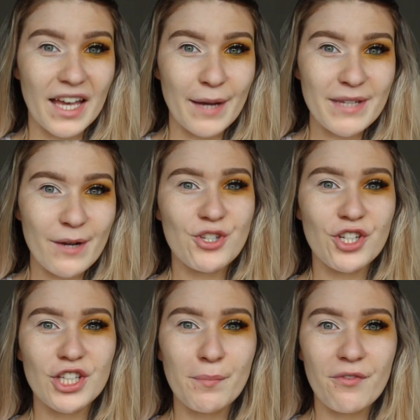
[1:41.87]
I'm now
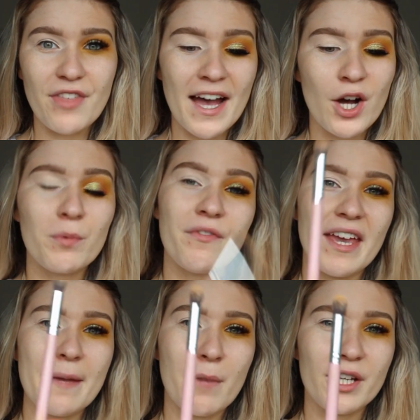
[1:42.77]
just going to buff that out with
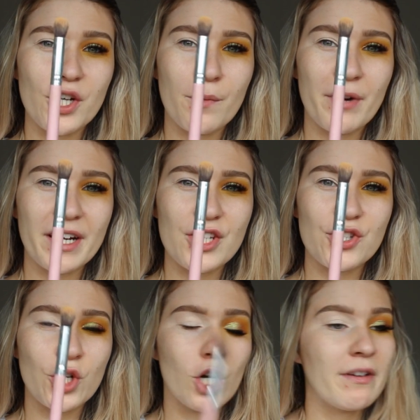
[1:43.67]
a Molly
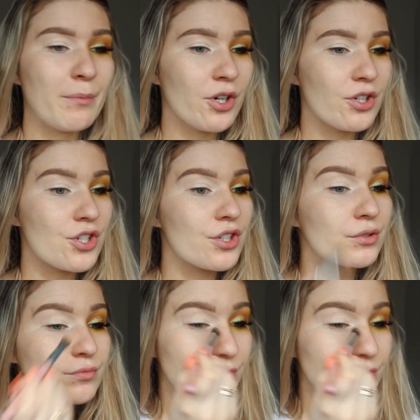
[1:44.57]
O'Brien Tory brush.